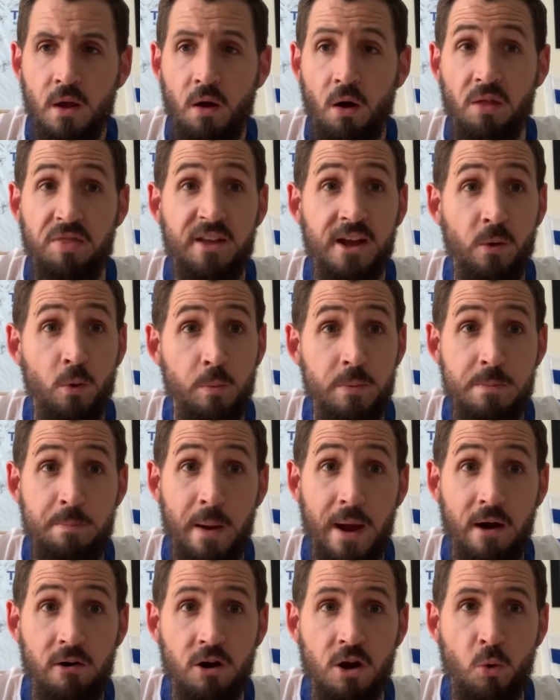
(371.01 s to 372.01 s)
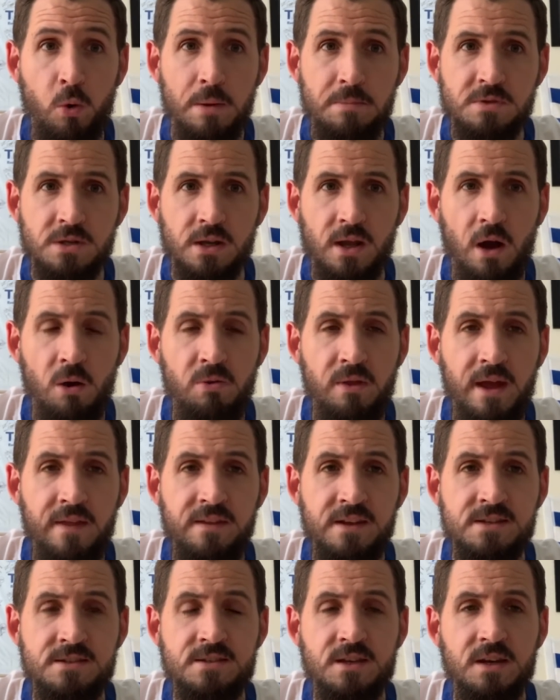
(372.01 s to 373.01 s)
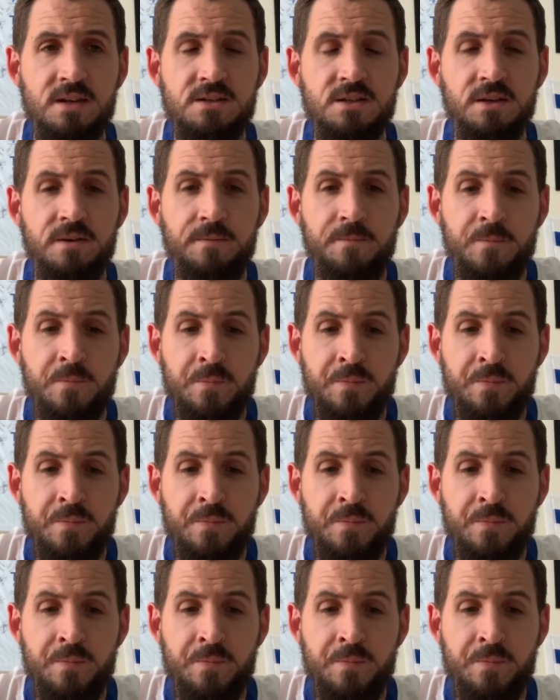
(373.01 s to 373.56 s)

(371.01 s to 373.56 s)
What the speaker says: I think we'll be better equipped to go there this season.